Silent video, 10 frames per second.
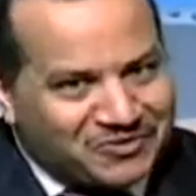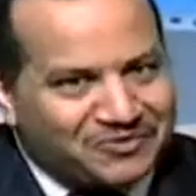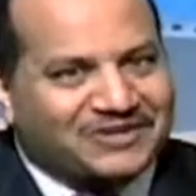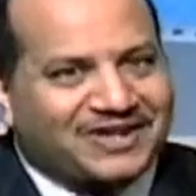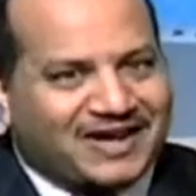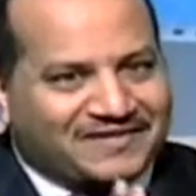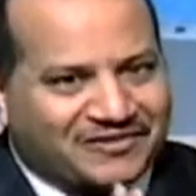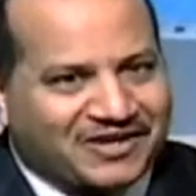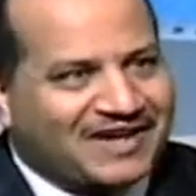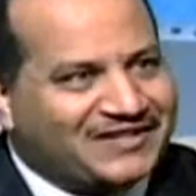you
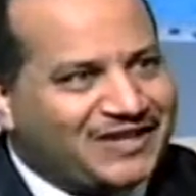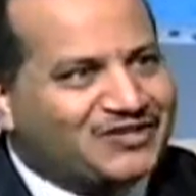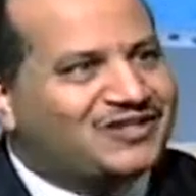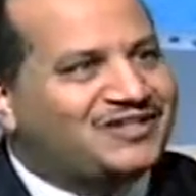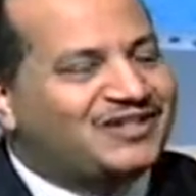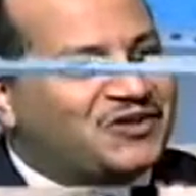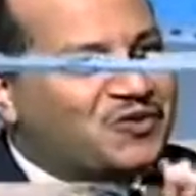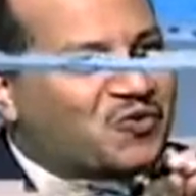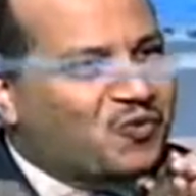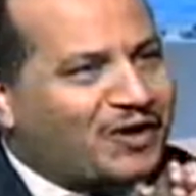as
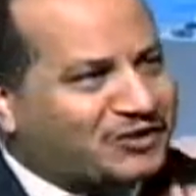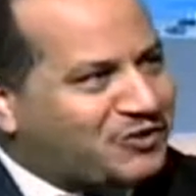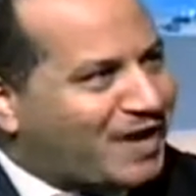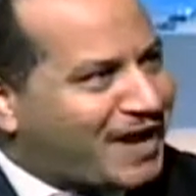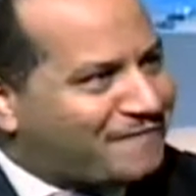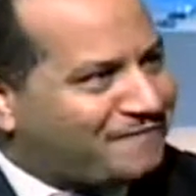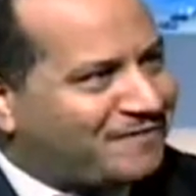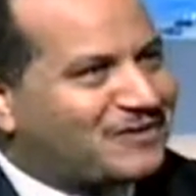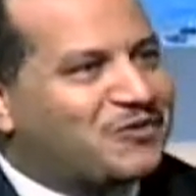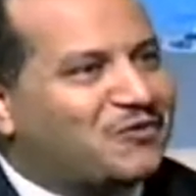organization, what do you
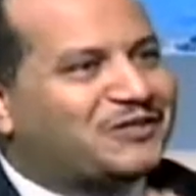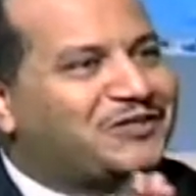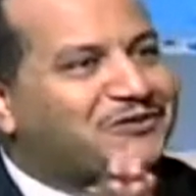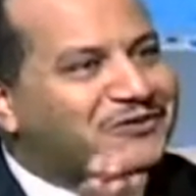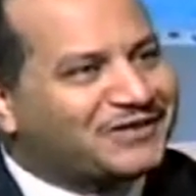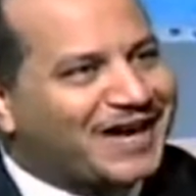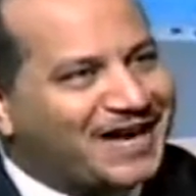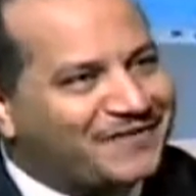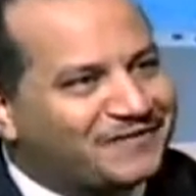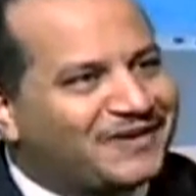have, what you
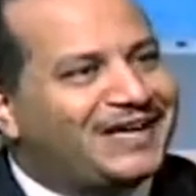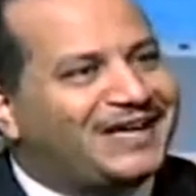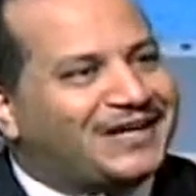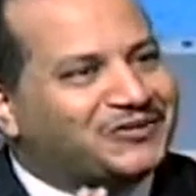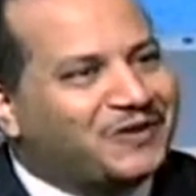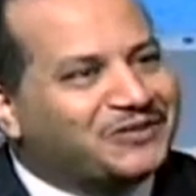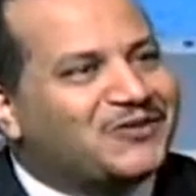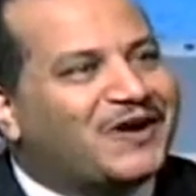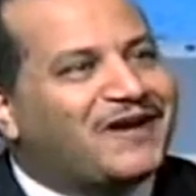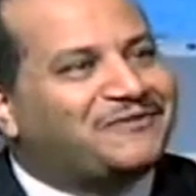don't have, and
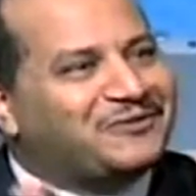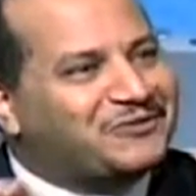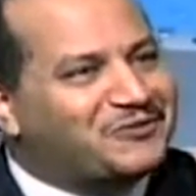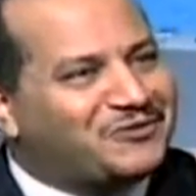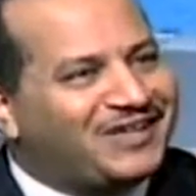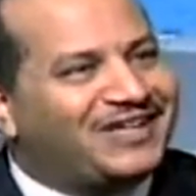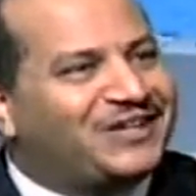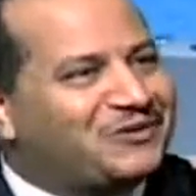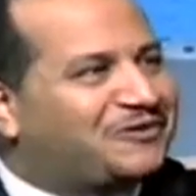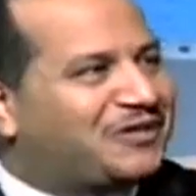what you have to
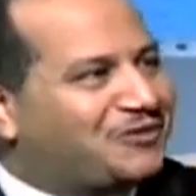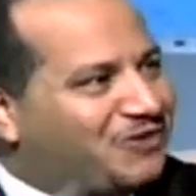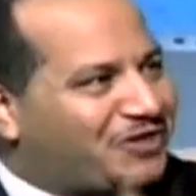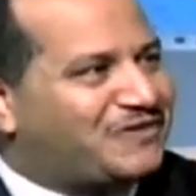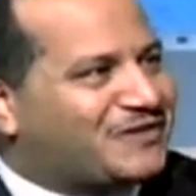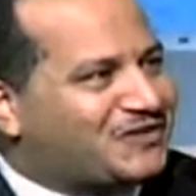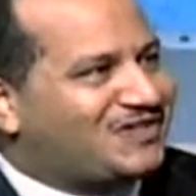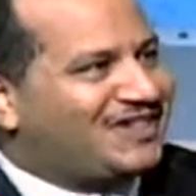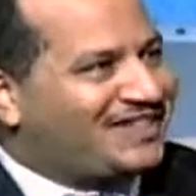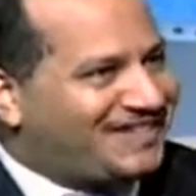do in order to reach
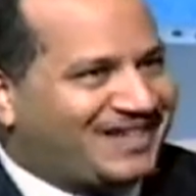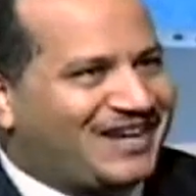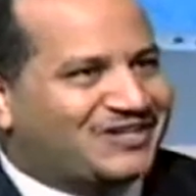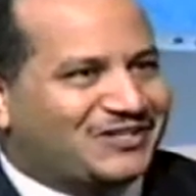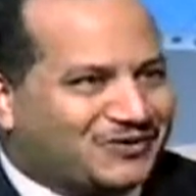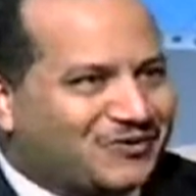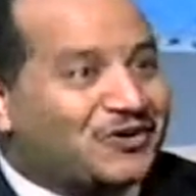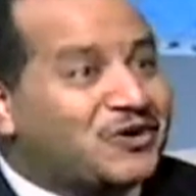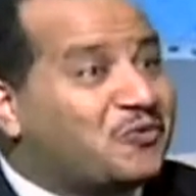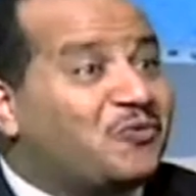this
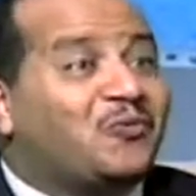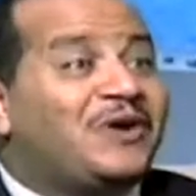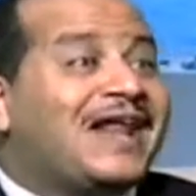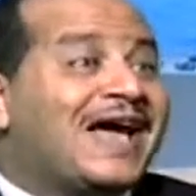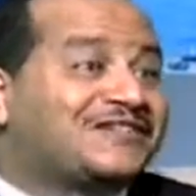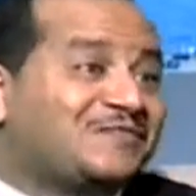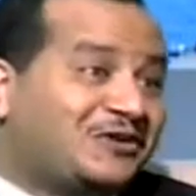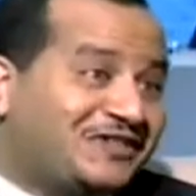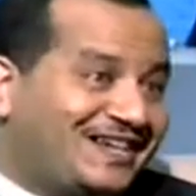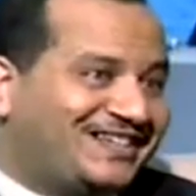destination. So we
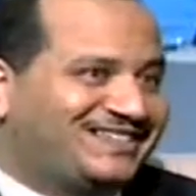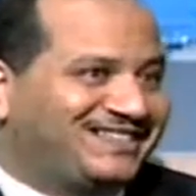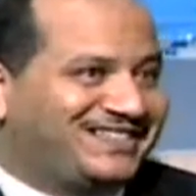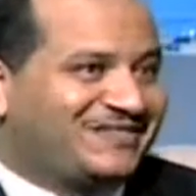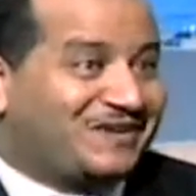lack model.